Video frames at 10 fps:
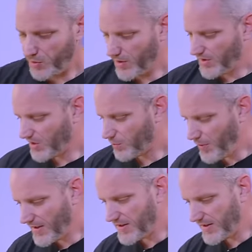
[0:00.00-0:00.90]
to
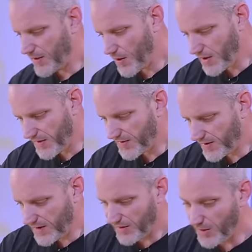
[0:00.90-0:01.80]
expect in here,
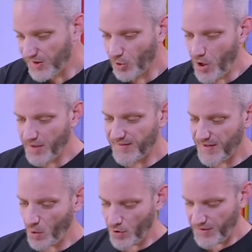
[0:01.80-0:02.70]
honestly. It's been so long since I
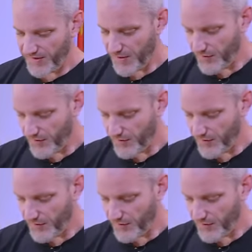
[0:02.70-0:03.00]
ordered this, I